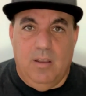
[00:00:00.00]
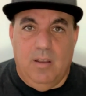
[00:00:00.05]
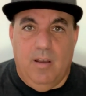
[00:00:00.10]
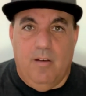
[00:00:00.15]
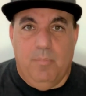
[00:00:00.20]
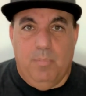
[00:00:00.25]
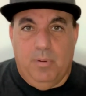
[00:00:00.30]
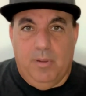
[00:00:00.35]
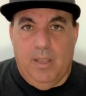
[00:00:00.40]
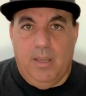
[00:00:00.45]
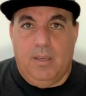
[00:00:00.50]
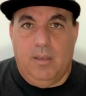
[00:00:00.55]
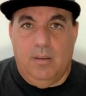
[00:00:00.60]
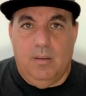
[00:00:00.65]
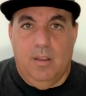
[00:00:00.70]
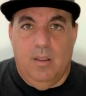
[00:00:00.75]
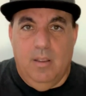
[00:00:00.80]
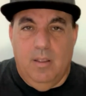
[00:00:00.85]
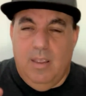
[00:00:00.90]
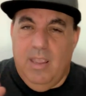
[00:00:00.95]
of playing
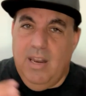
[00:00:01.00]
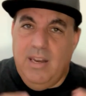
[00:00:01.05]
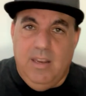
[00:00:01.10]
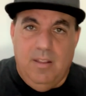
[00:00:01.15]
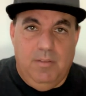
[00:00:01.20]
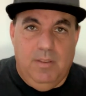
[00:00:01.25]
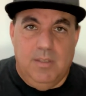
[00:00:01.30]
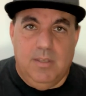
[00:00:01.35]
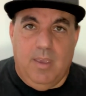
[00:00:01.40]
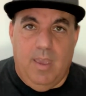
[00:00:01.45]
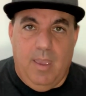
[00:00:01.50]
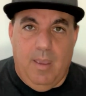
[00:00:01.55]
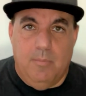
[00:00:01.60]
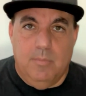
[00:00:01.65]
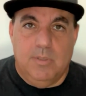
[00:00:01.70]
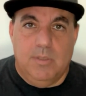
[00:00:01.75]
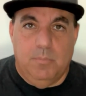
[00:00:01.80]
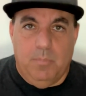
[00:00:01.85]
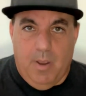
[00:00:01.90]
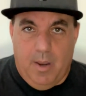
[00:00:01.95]
any of these
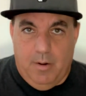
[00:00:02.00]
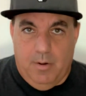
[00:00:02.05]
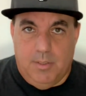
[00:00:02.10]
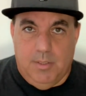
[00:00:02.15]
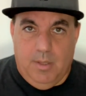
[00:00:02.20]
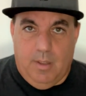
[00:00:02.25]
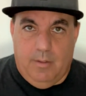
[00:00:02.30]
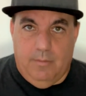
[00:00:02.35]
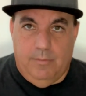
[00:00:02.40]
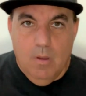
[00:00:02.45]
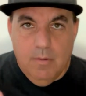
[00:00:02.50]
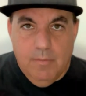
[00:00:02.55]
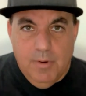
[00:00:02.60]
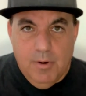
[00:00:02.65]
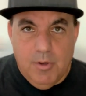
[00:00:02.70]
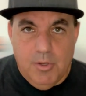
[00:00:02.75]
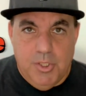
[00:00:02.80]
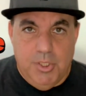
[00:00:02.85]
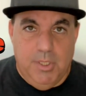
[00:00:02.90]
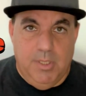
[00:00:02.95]
games by yourself.
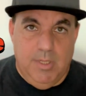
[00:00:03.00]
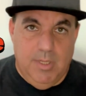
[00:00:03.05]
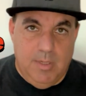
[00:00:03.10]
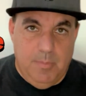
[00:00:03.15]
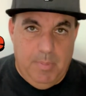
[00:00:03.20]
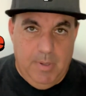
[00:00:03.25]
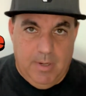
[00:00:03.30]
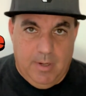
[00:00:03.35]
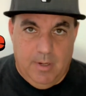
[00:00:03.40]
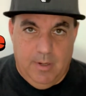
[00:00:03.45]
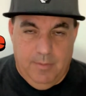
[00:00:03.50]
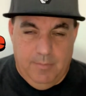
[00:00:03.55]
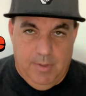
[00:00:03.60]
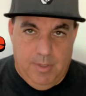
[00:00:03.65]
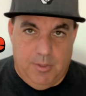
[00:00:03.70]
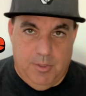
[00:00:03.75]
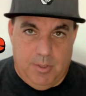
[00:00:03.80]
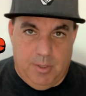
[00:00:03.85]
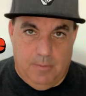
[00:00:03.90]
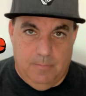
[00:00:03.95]
First, you need to pick an
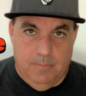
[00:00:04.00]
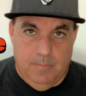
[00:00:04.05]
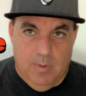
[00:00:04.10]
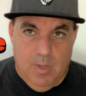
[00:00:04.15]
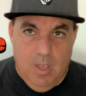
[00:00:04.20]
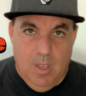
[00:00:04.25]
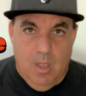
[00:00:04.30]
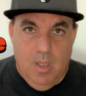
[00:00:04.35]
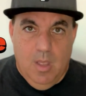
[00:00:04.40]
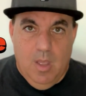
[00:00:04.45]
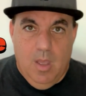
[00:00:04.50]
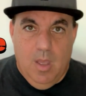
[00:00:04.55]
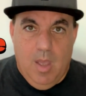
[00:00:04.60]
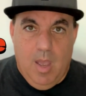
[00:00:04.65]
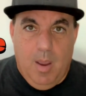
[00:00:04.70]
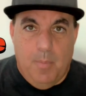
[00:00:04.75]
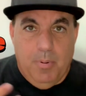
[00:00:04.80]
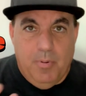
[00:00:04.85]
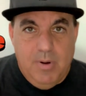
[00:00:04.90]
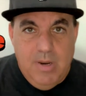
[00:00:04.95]
adventure.
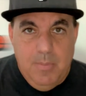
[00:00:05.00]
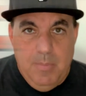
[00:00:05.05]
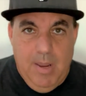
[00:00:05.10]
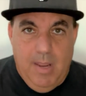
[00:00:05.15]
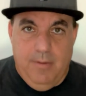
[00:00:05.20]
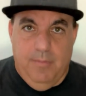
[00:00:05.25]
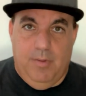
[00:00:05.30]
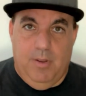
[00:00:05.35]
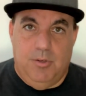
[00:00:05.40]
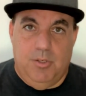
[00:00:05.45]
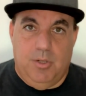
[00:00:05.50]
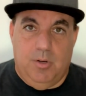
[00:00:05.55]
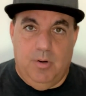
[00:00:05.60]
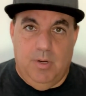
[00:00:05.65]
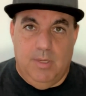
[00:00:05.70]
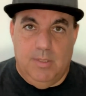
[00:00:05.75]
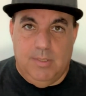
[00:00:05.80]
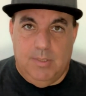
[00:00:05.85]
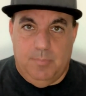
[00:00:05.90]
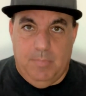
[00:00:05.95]
A pre-made adventure
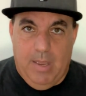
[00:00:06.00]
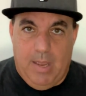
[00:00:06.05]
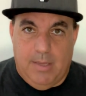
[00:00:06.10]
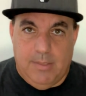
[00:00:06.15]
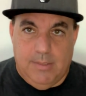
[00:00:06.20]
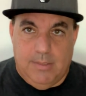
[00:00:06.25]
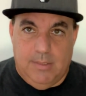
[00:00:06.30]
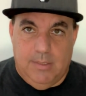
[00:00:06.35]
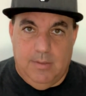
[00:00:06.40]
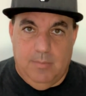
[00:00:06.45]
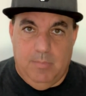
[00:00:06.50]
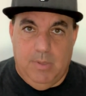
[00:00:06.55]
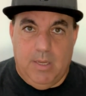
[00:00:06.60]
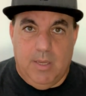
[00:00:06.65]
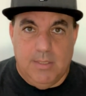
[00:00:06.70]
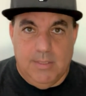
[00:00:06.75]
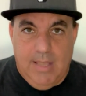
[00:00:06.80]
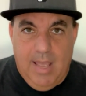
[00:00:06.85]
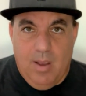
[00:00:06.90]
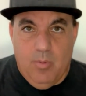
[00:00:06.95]
is best
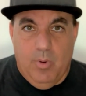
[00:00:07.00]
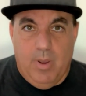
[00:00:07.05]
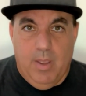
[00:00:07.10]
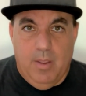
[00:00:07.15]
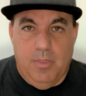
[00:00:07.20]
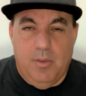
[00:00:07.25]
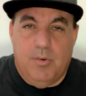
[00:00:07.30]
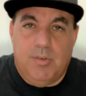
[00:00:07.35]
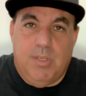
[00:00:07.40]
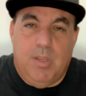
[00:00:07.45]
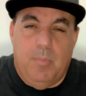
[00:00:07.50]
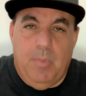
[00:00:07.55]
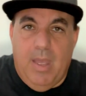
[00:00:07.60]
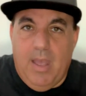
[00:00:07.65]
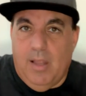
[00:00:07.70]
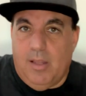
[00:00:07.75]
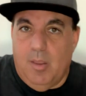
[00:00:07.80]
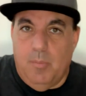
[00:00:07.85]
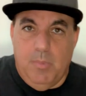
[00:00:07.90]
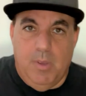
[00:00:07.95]
because that way there's some
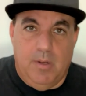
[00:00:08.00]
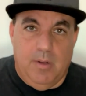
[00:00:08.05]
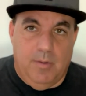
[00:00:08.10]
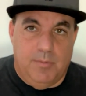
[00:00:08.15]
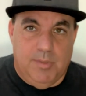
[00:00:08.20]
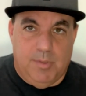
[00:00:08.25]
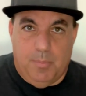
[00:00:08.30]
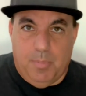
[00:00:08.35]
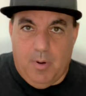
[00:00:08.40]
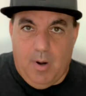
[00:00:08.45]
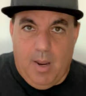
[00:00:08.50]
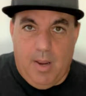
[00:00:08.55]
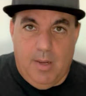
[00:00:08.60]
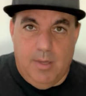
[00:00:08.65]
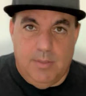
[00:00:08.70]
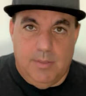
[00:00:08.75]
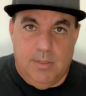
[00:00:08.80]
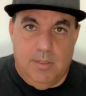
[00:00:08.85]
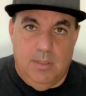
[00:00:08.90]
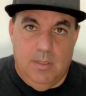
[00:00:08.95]
element of
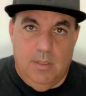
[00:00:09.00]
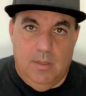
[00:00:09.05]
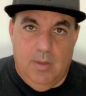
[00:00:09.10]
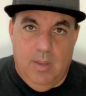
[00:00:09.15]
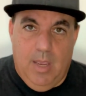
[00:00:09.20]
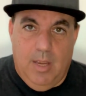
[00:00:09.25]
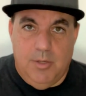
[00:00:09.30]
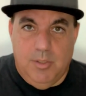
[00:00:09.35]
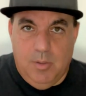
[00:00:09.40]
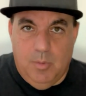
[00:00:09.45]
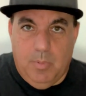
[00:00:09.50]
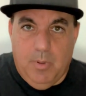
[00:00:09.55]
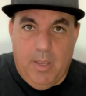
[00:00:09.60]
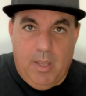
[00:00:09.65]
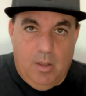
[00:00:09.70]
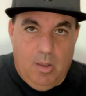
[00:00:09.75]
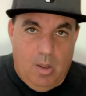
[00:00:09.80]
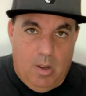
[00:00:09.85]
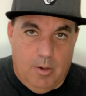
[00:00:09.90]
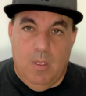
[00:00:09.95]
surprise as you play
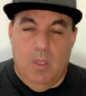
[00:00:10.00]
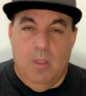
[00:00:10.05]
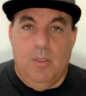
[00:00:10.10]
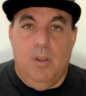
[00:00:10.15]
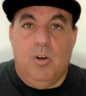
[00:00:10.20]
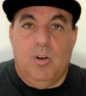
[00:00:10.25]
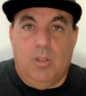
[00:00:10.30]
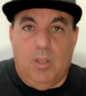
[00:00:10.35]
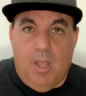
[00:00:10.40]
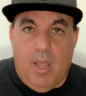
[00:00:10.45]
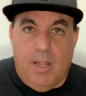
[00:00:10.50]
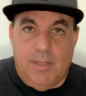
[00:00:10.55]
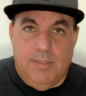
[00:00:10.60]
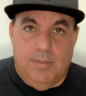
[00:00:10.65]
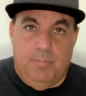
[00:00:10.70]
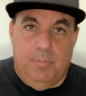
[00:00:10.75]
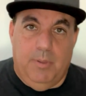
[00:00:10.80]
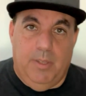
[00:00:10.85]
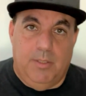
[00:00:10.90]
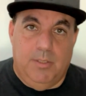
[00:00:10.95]
along. There are lots
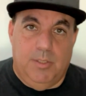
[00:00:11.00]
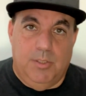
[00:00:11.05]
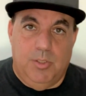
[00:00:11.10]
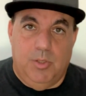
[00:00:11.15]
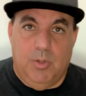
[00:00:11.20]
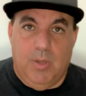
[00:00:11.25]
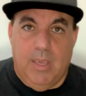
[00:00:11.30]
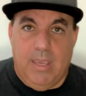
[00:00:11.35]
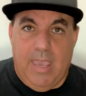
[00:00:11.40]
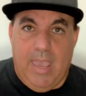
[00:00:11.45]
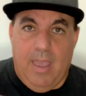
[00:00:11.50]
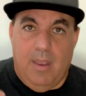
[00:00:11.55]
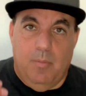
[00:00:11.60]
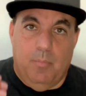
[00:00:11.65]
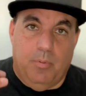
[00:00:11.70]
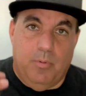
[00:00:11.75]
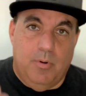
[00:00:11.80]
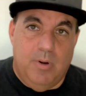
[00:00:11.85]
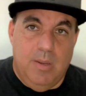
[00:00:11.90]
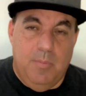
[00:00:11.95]
of places you can get
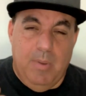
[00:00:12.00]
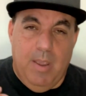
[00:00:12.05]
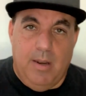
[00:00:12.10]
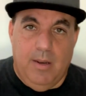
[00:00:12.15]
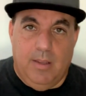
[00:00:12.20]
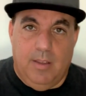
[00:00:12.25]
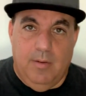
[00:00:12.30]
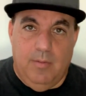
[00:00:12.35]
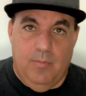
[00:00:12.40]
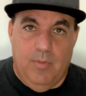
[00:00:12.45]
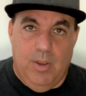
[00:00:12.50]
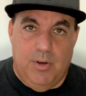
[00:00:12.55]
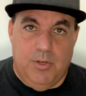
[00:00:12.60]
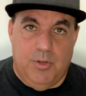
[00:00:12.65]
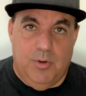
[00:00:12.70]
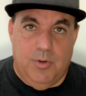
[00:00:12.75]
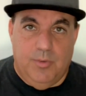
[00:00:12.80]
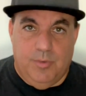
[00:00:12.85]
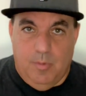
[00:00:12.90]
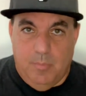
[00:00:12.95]
pre-made
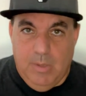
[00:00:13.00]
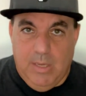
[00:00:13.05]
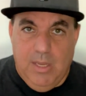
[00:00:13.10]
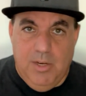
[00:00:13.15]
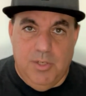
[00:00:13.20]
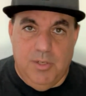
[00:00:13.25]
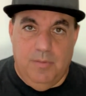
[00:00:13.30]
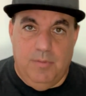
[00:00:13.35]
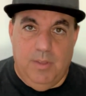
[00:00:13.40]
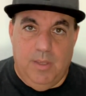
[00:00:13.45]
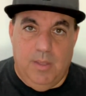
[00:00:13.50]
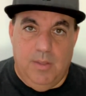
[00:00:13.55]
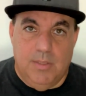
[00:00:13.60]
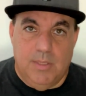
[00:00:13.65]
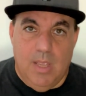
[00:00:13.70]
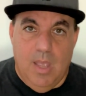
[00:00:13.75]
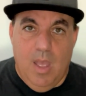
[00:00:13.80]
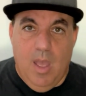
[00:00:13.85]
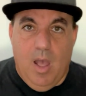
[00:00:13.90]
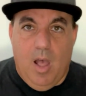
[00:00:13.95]
adventures from each of
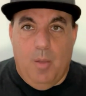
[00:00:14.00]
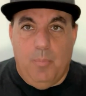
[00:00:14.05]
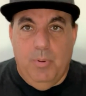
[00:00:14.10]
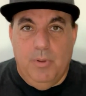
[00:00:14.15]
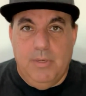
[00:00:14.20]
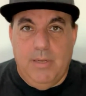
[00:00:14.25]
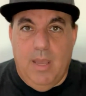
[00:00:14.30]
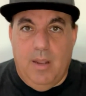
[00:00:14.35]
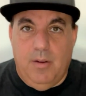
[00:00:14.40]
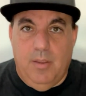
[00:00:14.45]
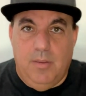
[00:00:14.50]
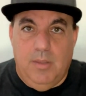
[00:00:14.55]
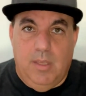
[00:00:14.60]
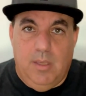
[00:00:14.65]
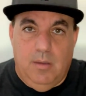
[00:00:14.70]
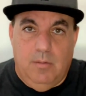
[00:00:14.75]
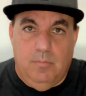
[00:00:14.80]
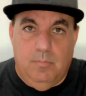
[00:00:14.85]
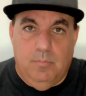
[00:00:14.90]
these. I'll put down in the